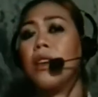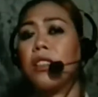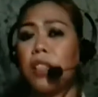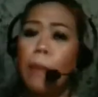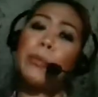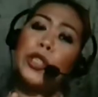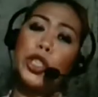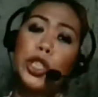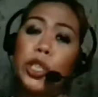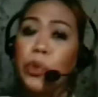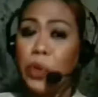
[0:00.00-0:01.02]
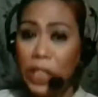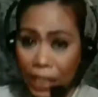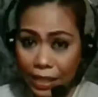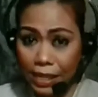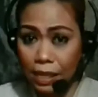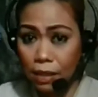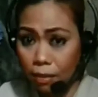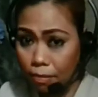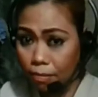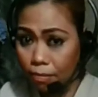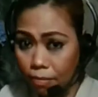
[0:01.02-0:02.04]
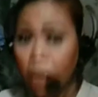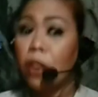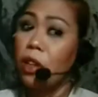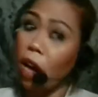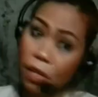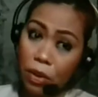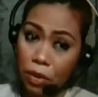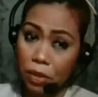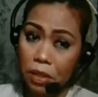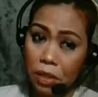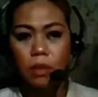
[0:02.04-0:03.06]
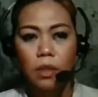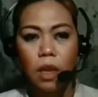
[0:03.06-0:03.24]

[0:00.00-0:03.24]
temperature reading, and others.